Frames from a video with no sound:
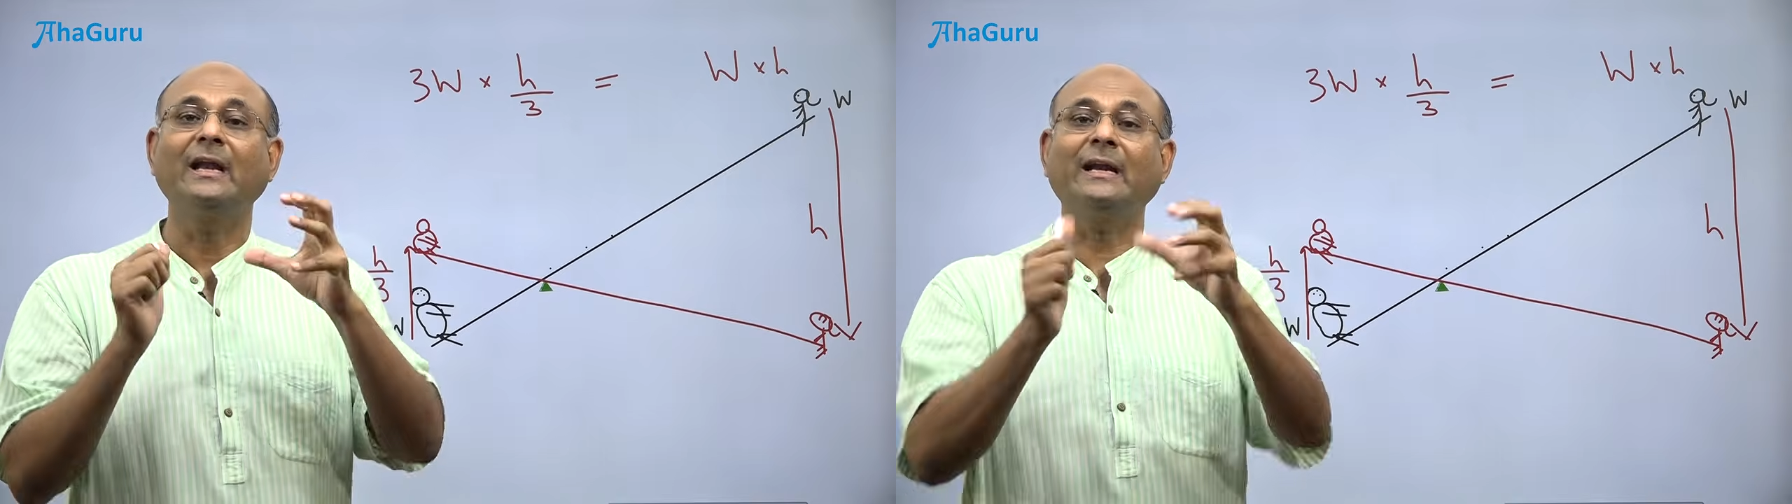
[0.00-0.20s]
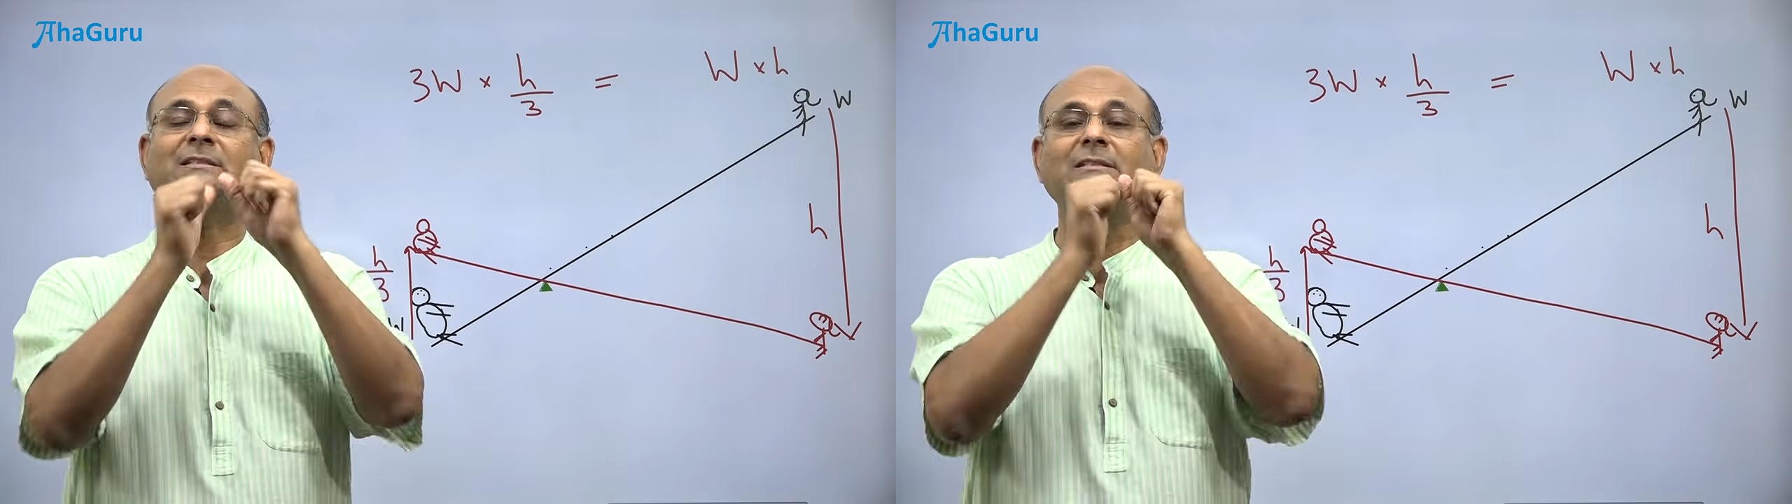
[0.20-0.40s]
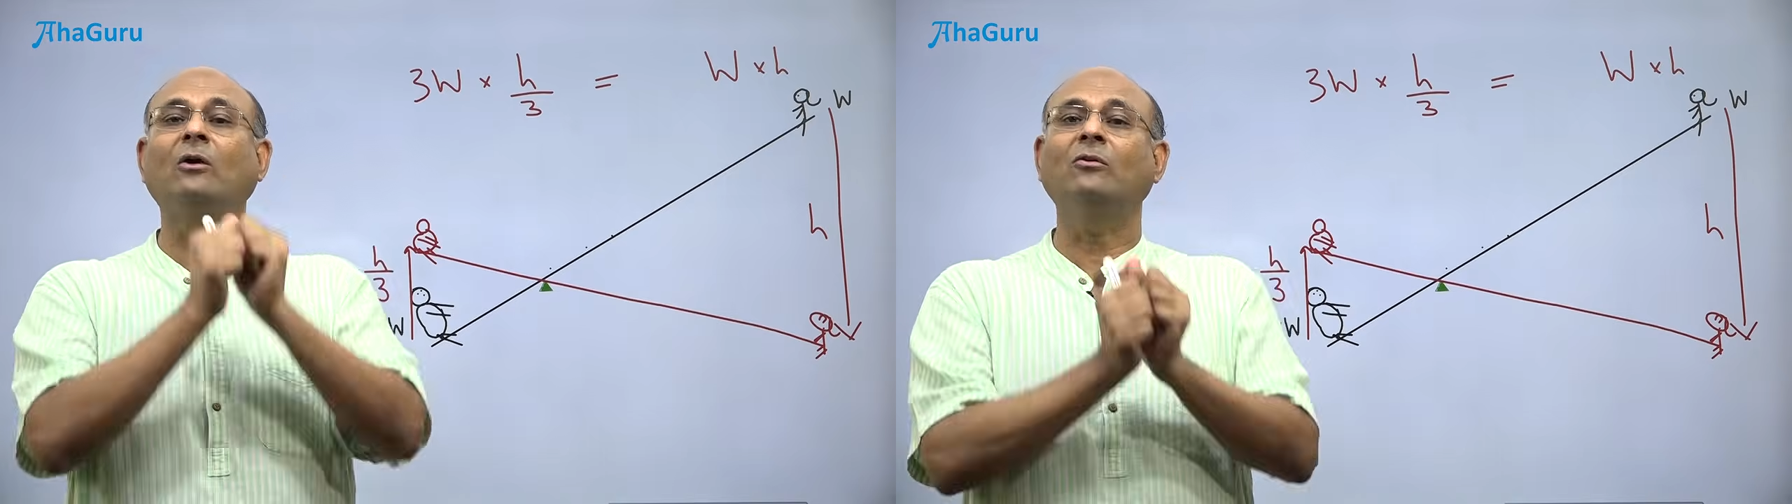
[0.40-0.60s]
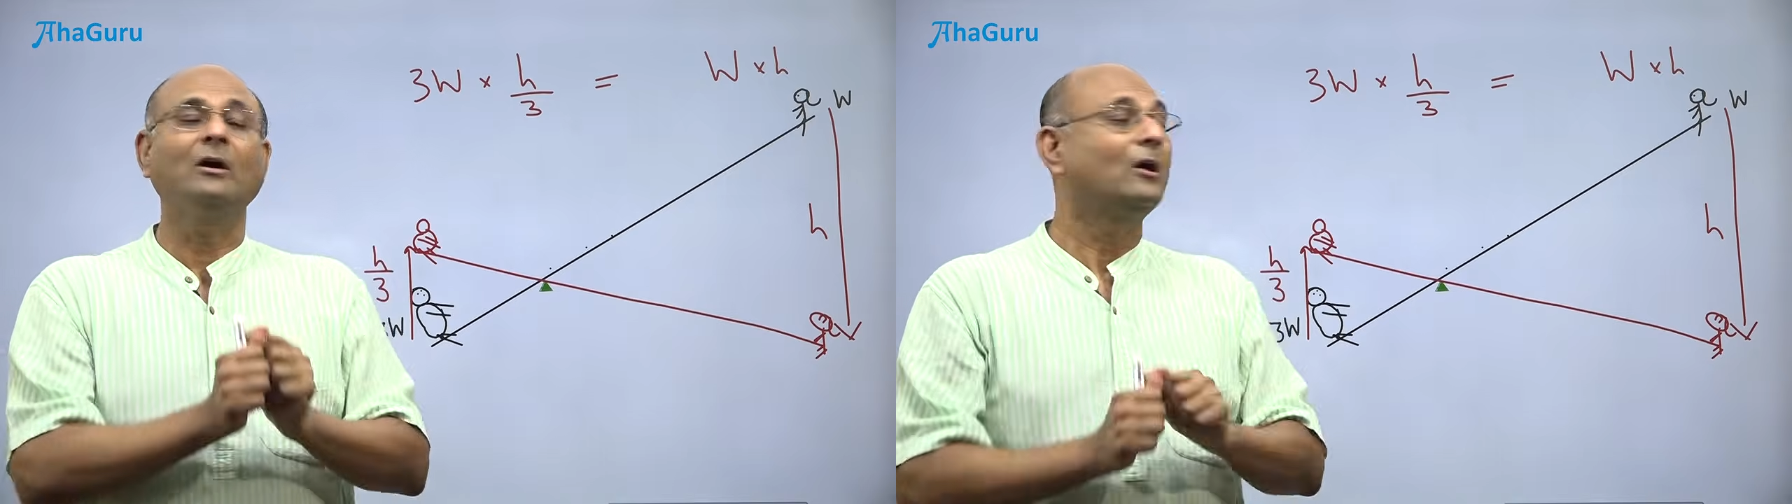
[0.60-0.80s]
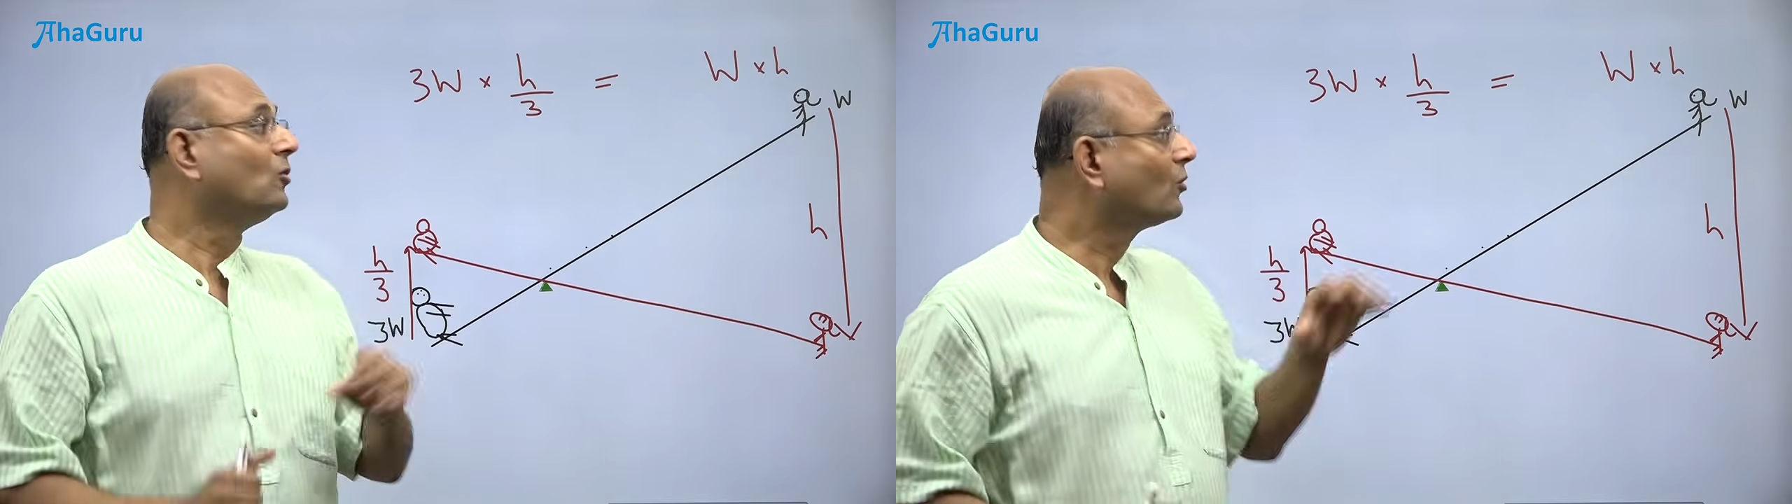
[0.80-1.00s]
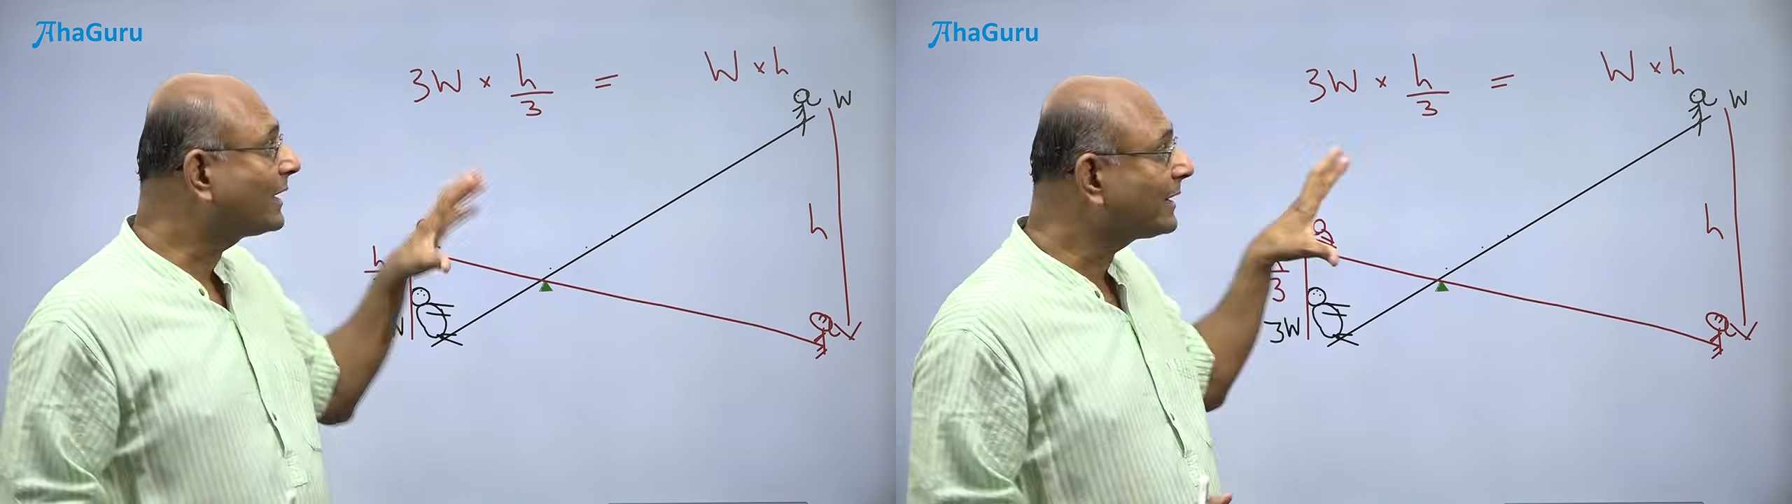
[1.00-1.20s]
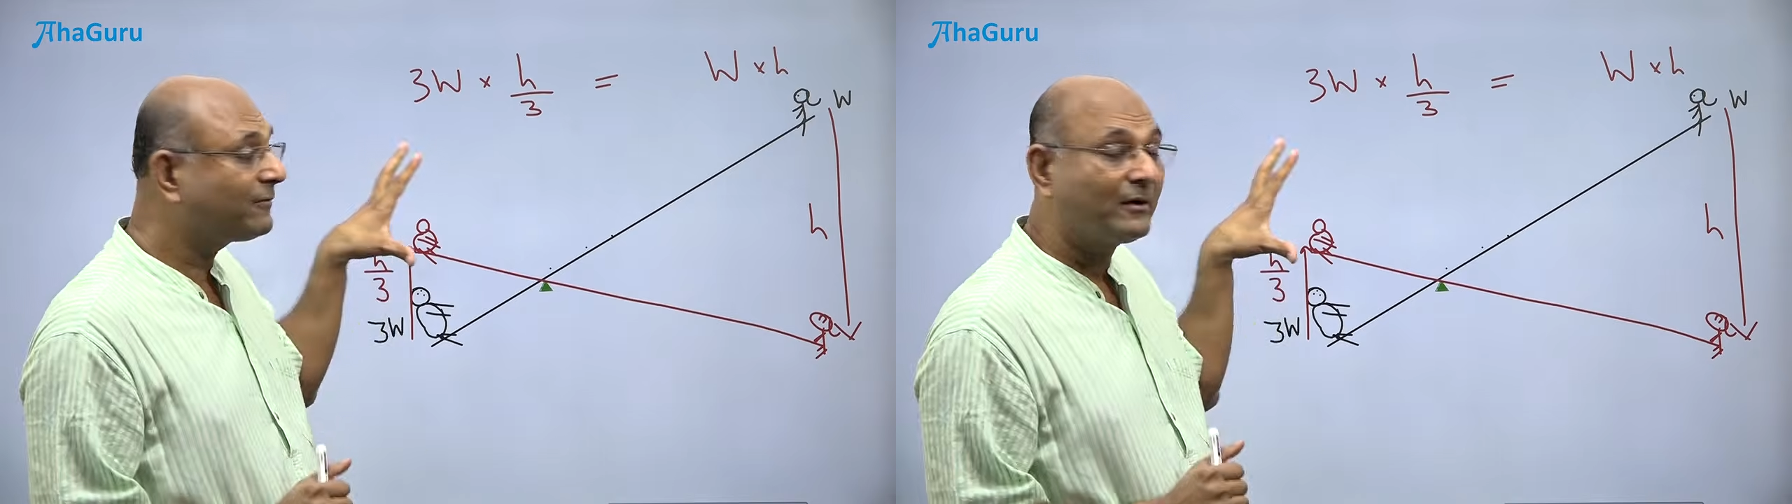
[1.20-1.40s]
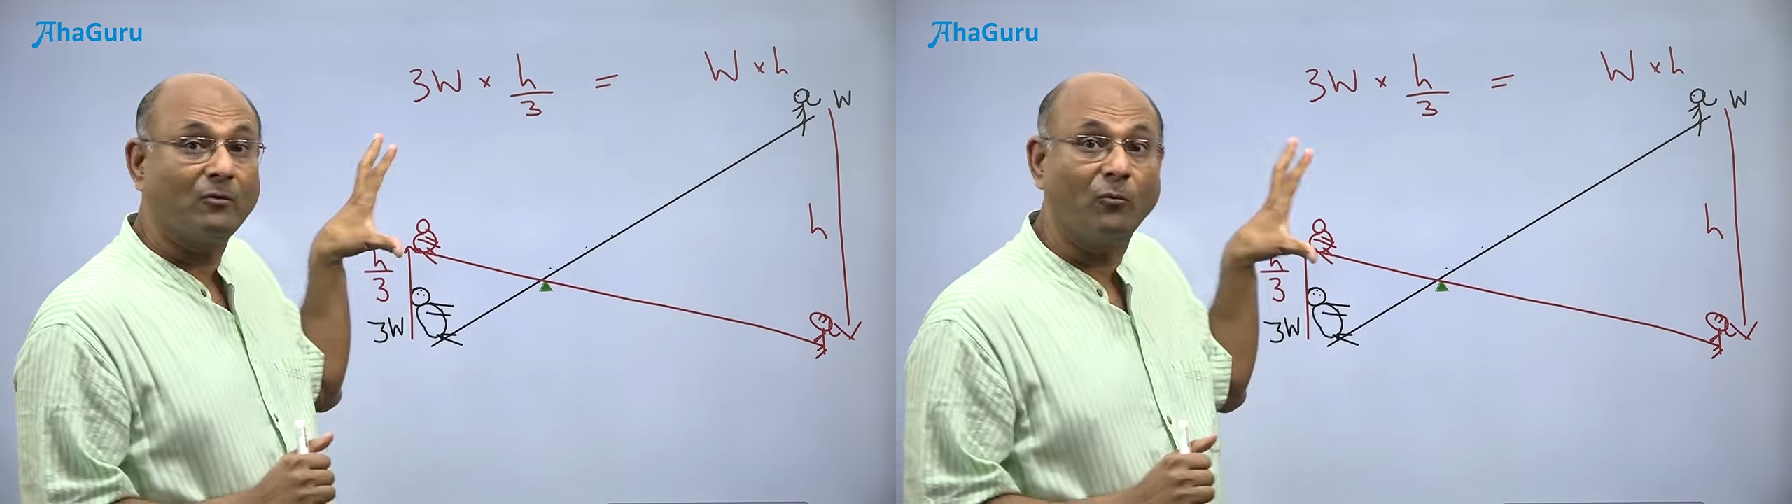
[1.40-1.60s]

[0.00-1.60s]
Let us now look at